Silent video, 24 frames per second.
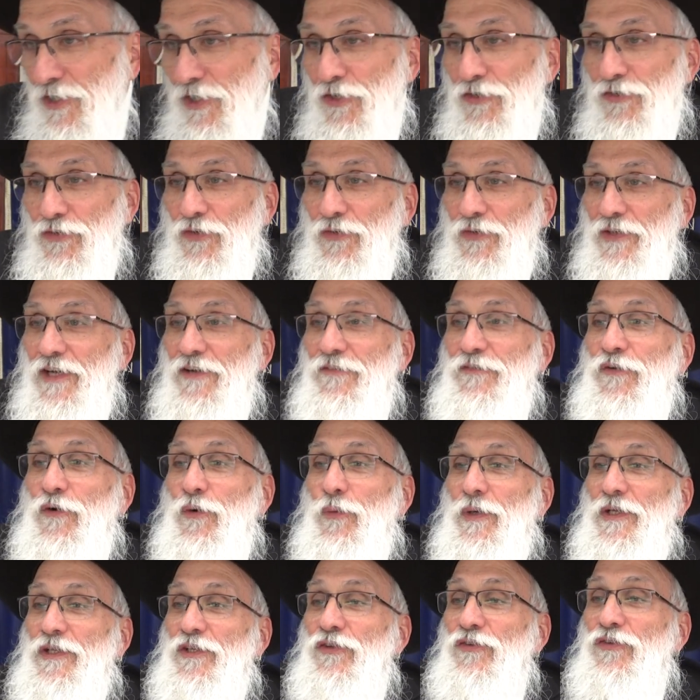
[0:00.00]
So therefore,
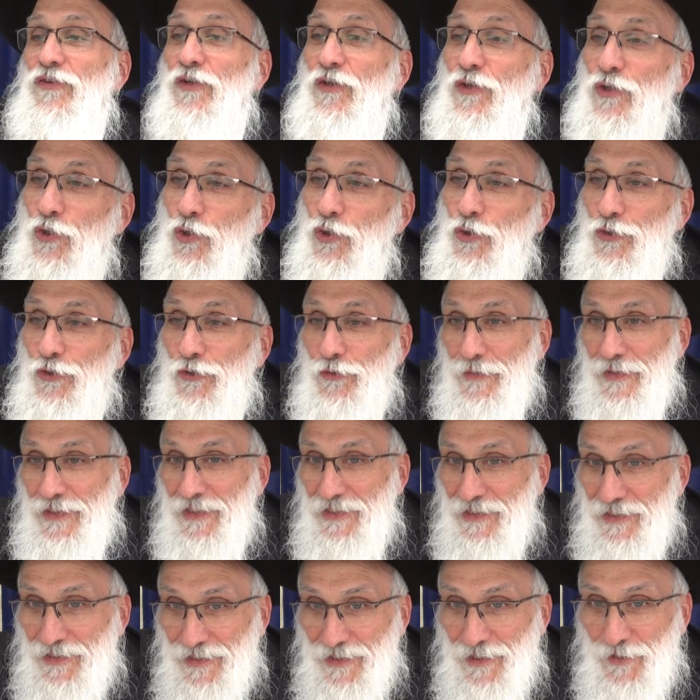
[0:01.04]
when there's a lunar
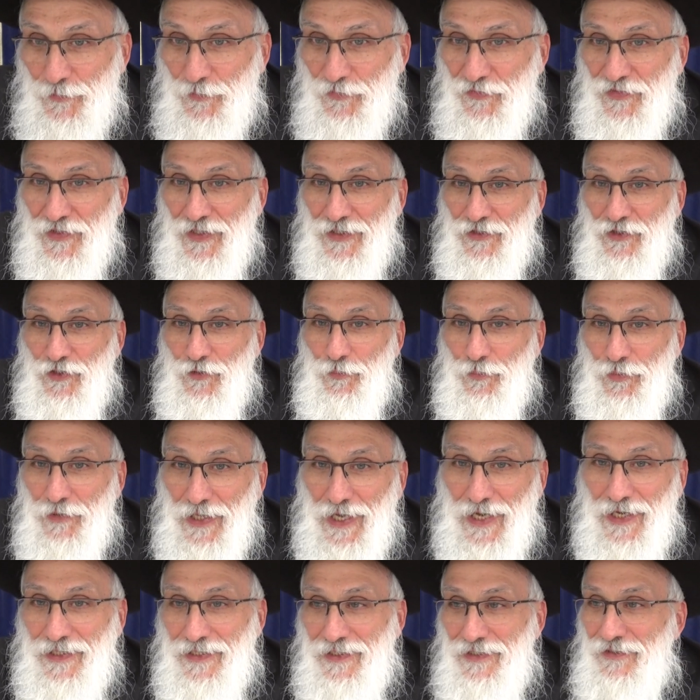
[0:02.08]
eclipse that you're
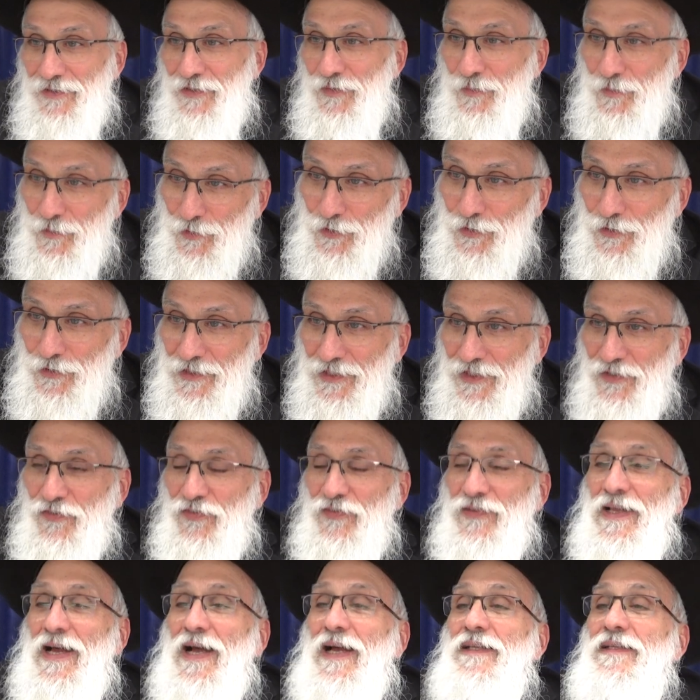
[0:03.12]
blocking the moon,
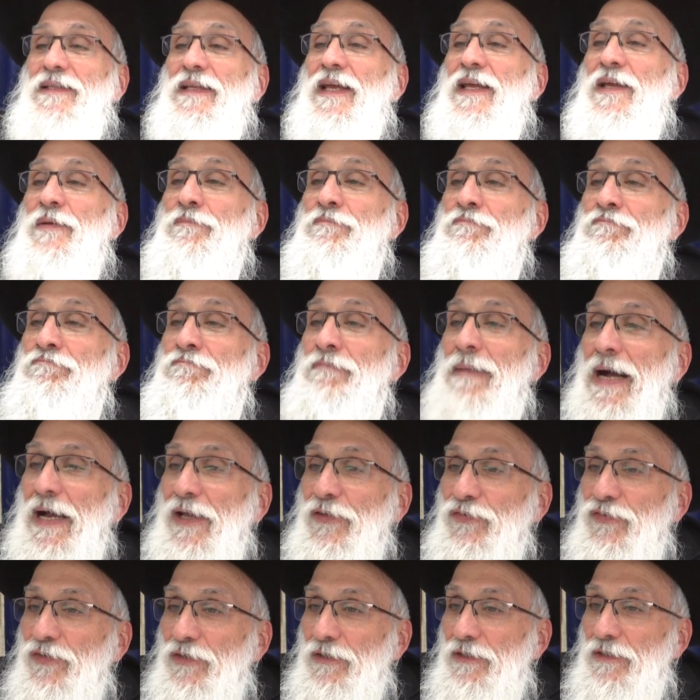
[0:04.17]
it's not a
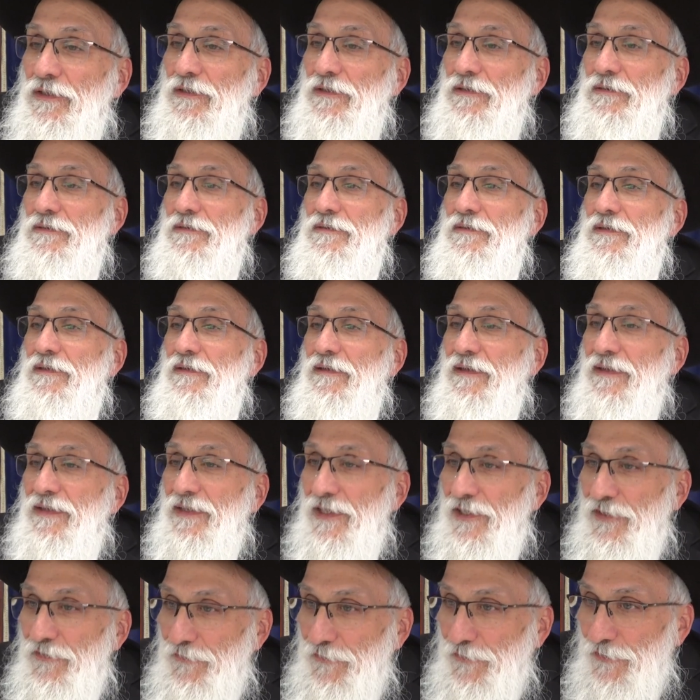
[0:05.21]
mazel
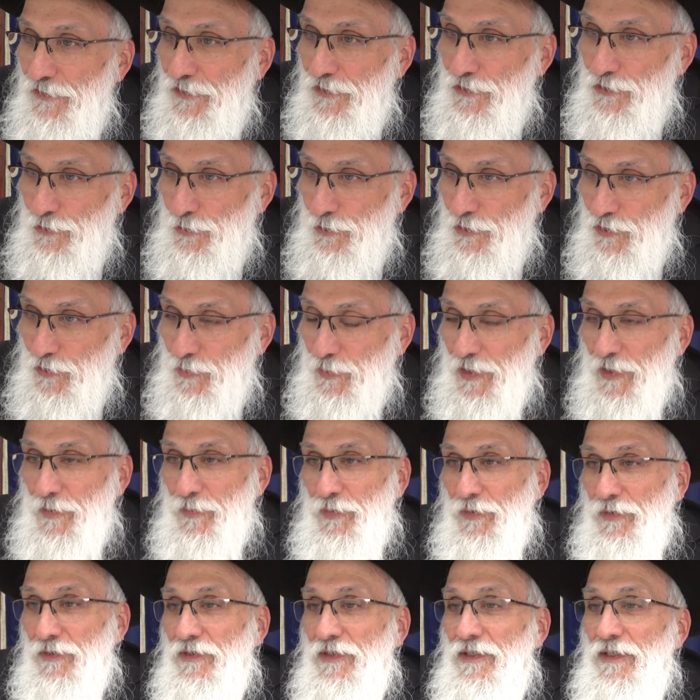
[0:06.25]
thing for the Jewish
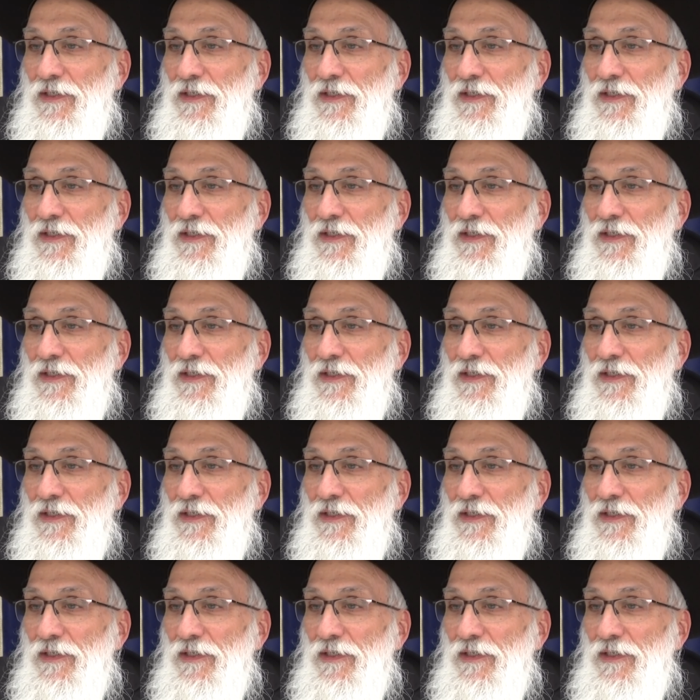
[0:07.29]
people.